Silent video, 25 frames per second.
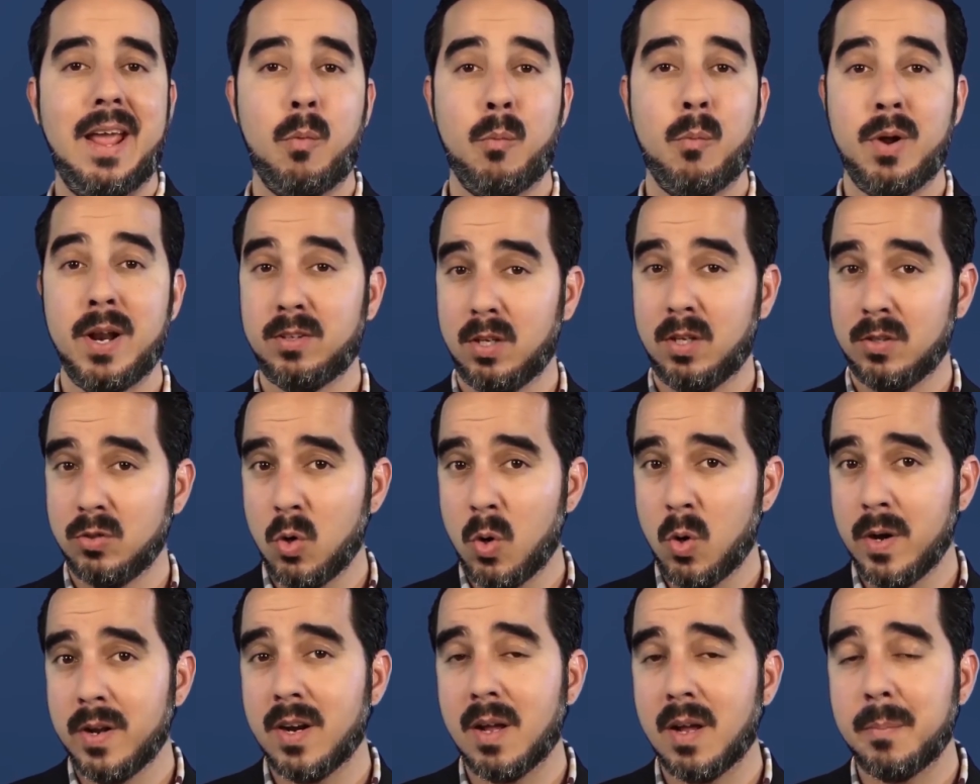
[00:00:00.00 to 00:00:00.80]
And when it
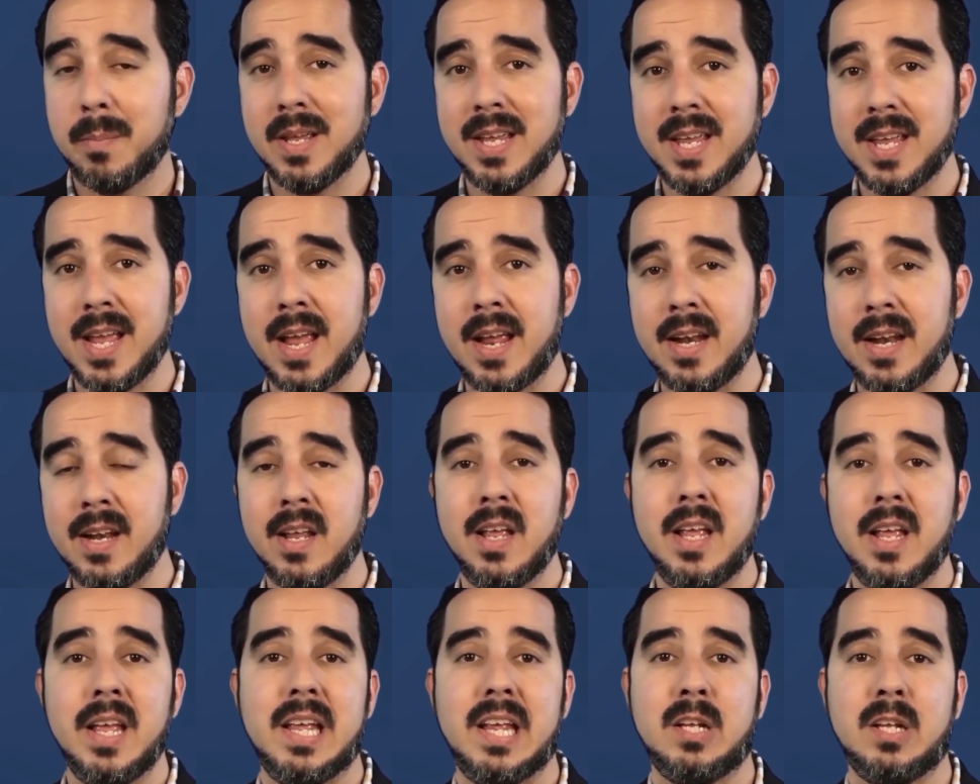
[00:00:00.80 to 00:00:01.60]
starts going up
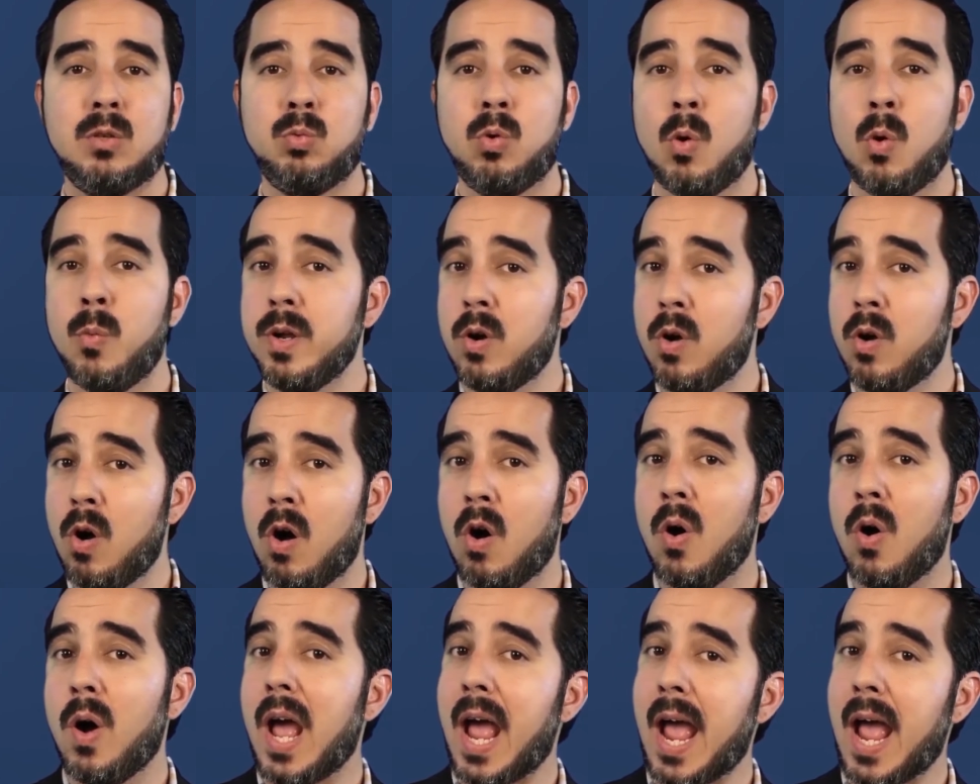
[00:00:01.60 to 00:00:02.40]
again is what we
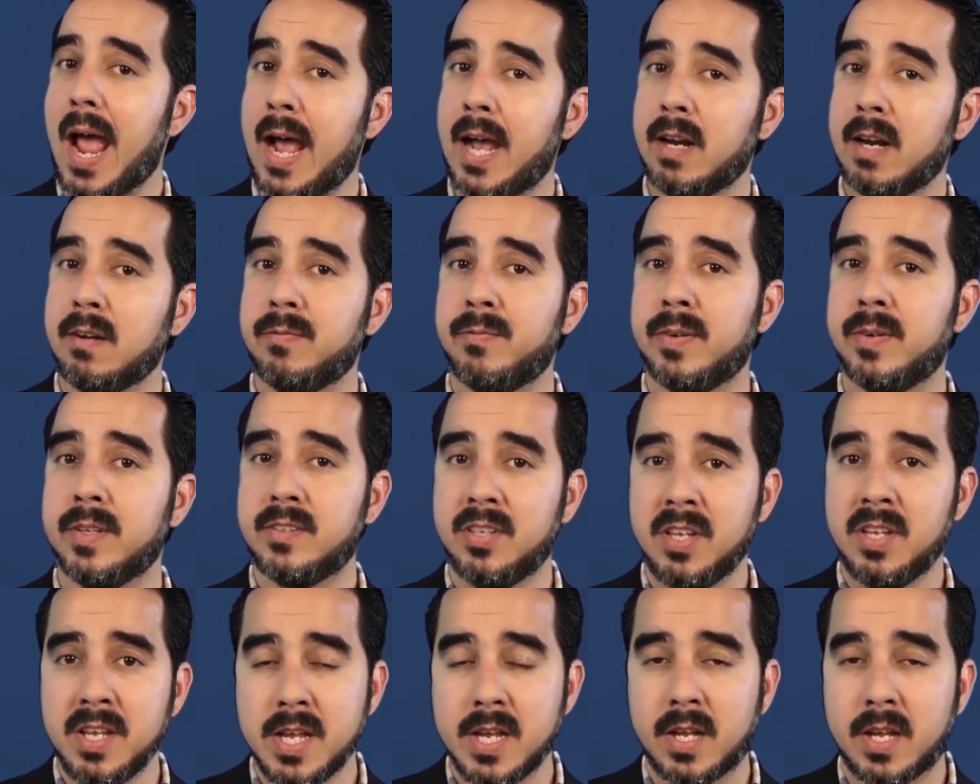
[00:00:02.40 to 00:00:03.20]
call ad
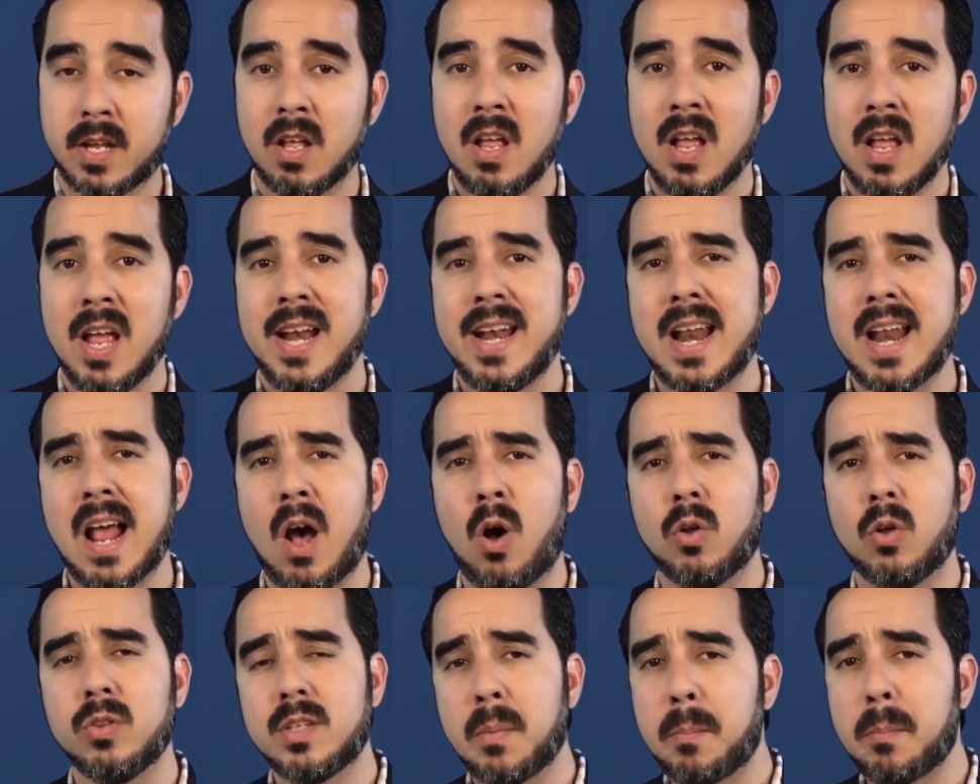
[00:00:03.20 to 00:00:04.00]
fatigue.
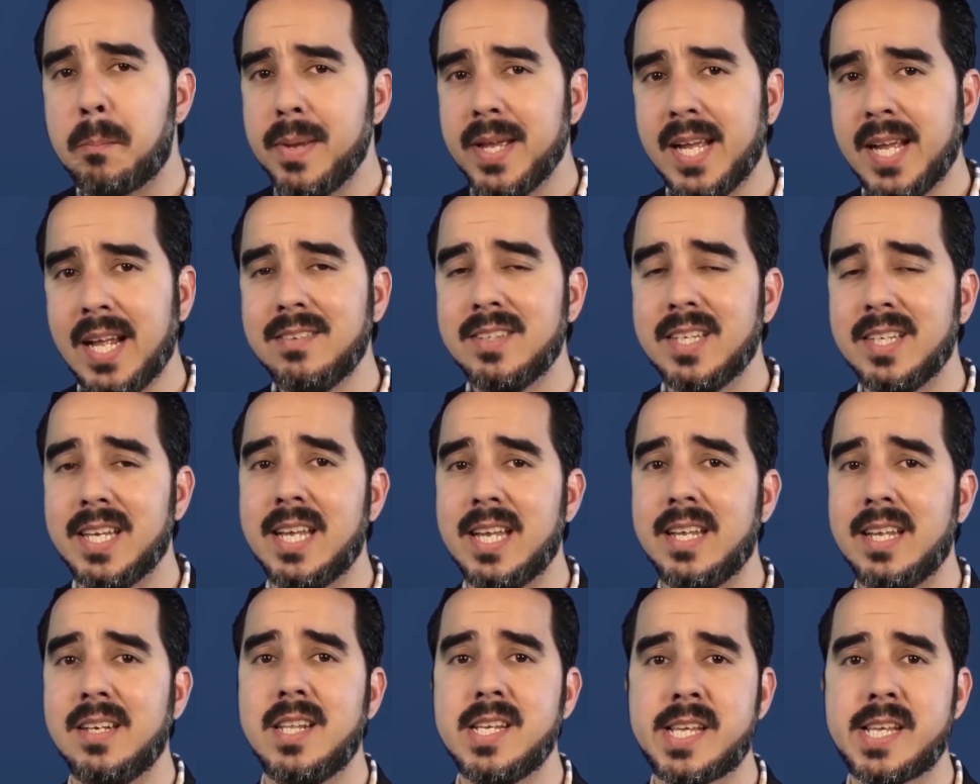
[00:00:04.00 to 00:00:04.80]
Now, the biggest
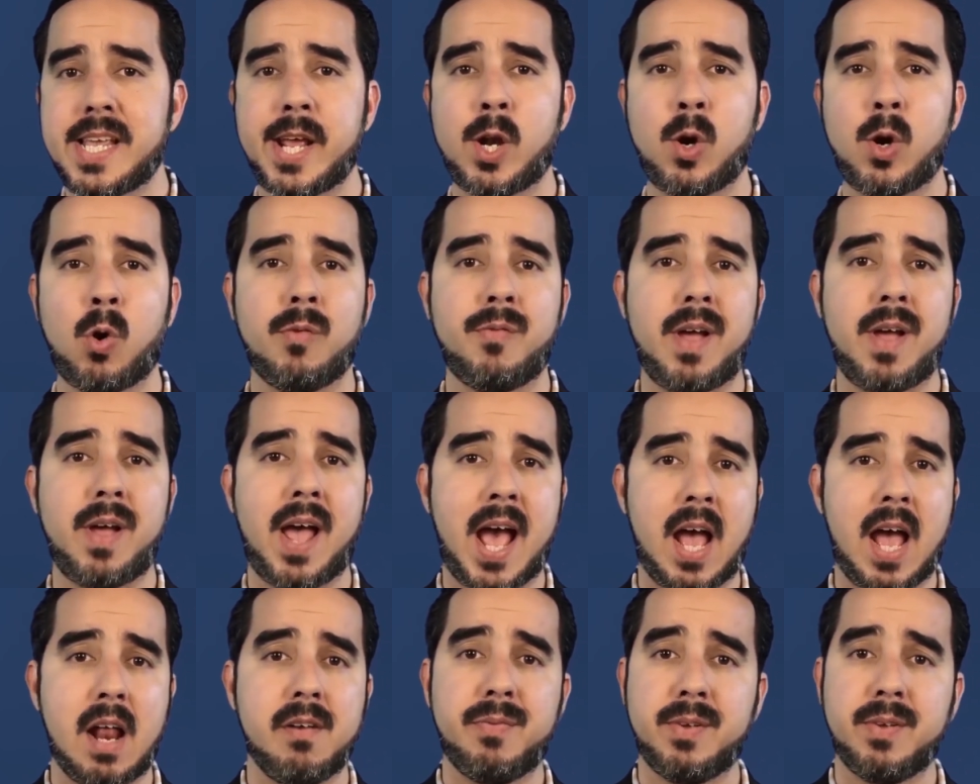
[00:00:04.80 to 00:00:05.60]
indicator
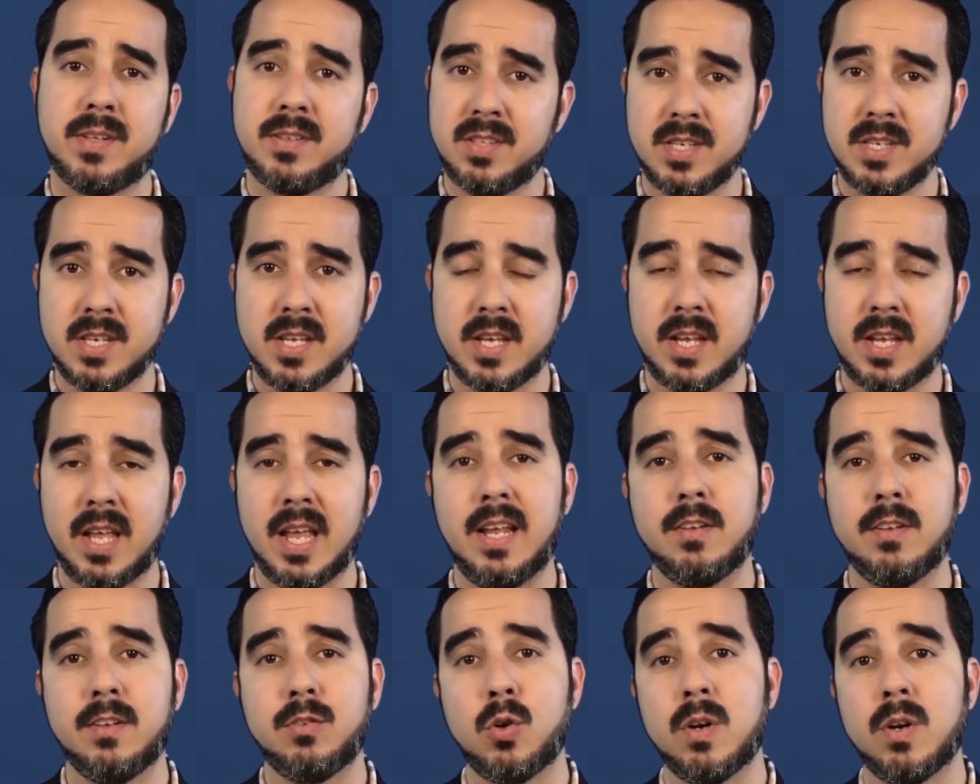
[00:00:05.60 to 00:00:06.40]
of ad
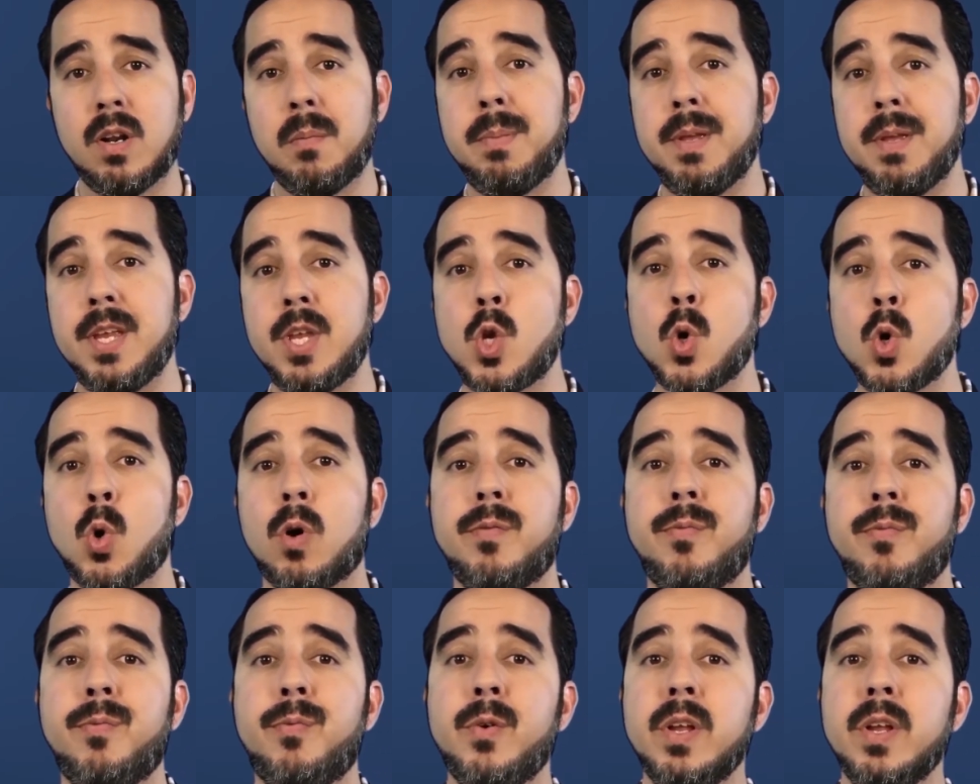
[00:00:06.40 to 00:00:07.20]
fatigue is gonna be
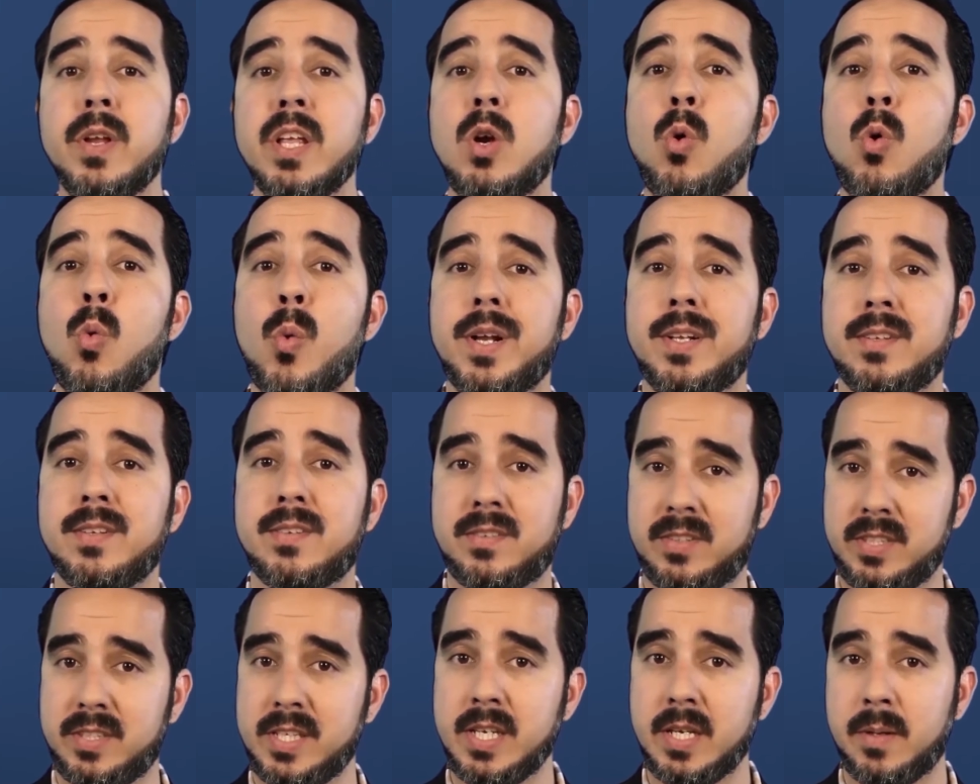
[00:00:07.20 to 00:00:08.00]
your
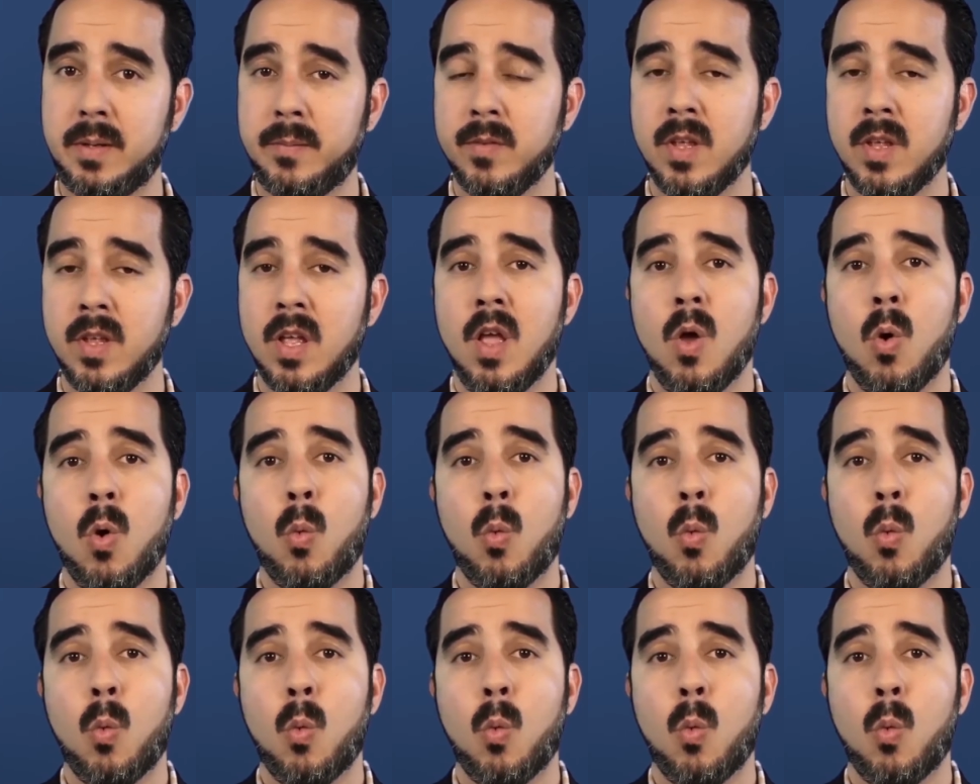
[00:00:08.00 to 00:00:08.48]
frequency.